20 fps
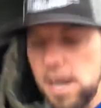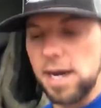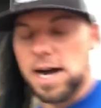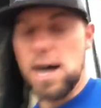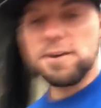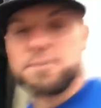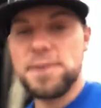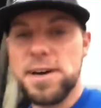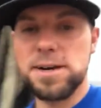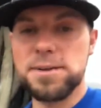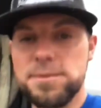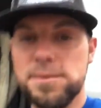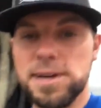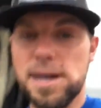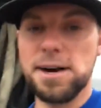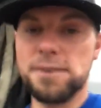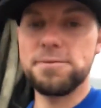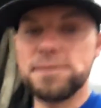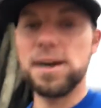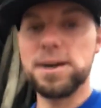I found
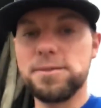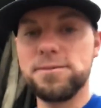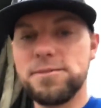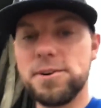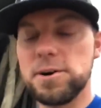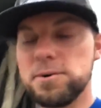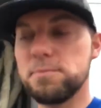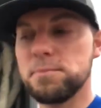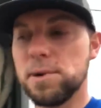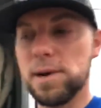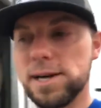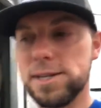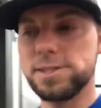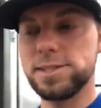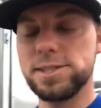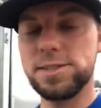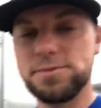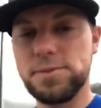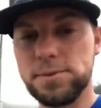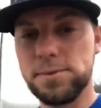I found foam
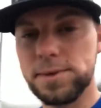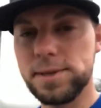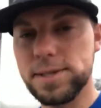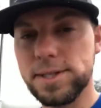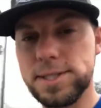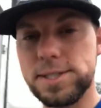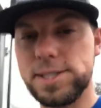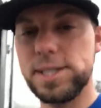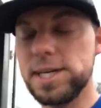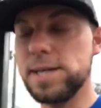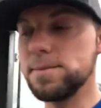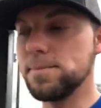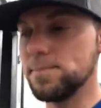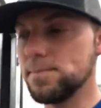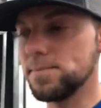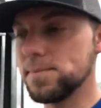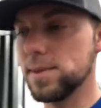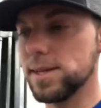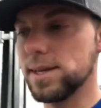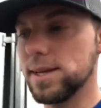prices for really cheap."
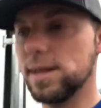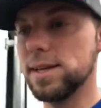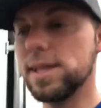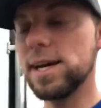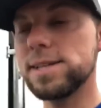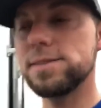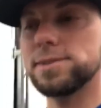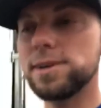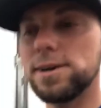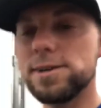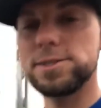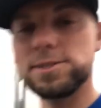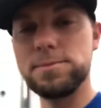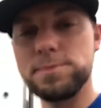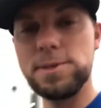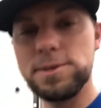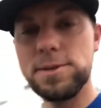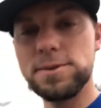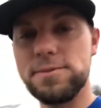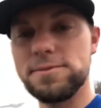And that's
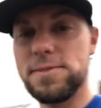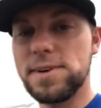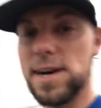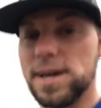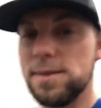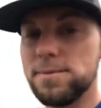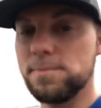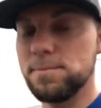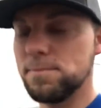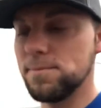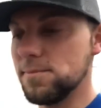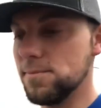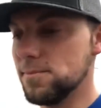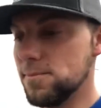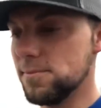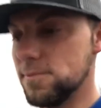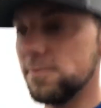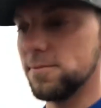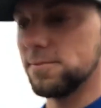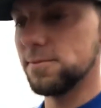awesome. You can find
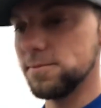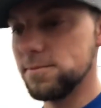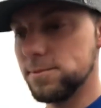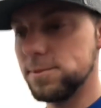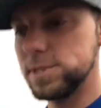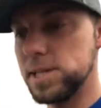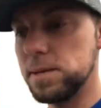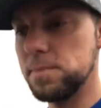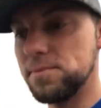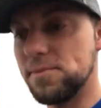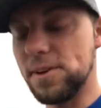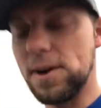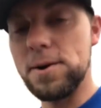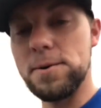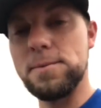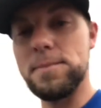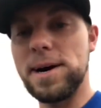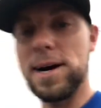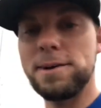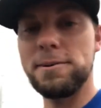cheap
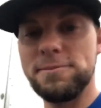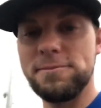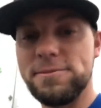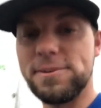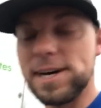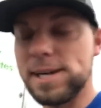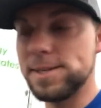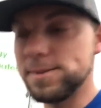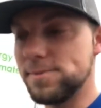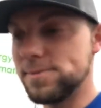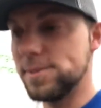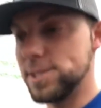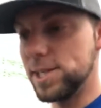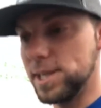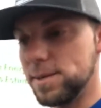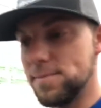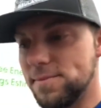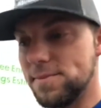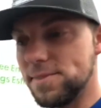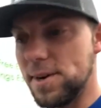foam. I can find
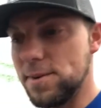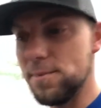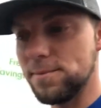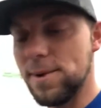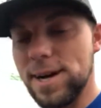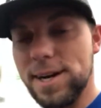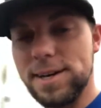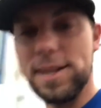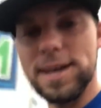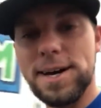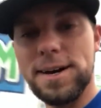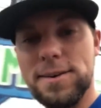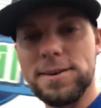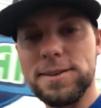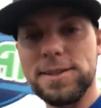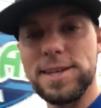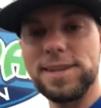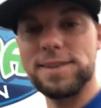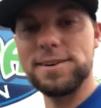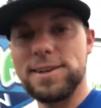cheap foam right now
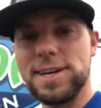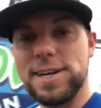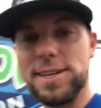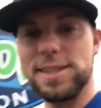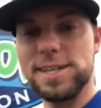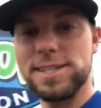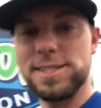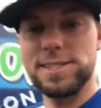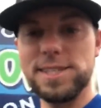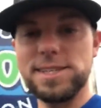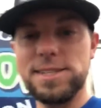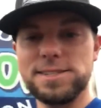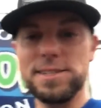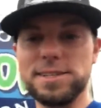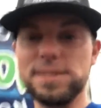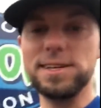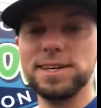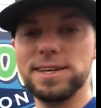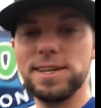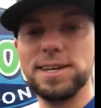on the internet. That's easy.